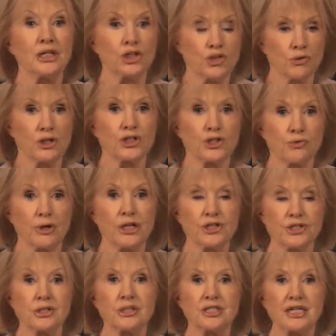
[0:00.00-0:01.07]
interest
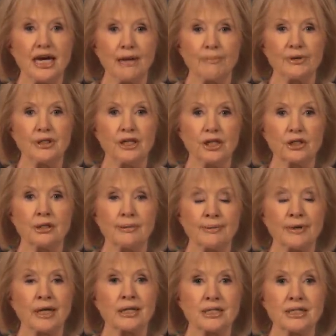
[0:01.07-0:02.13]
rates to dampen
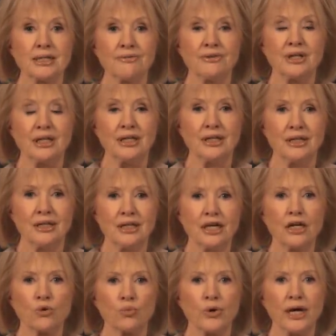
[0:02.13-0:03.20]
economic activity
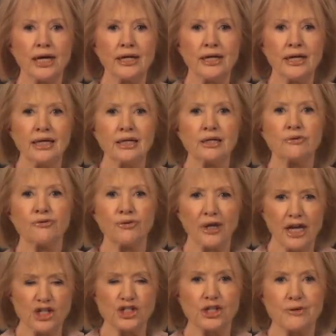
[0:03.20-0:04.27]
and rein in
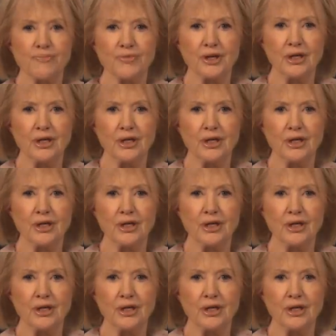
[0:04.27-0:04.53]
inflation.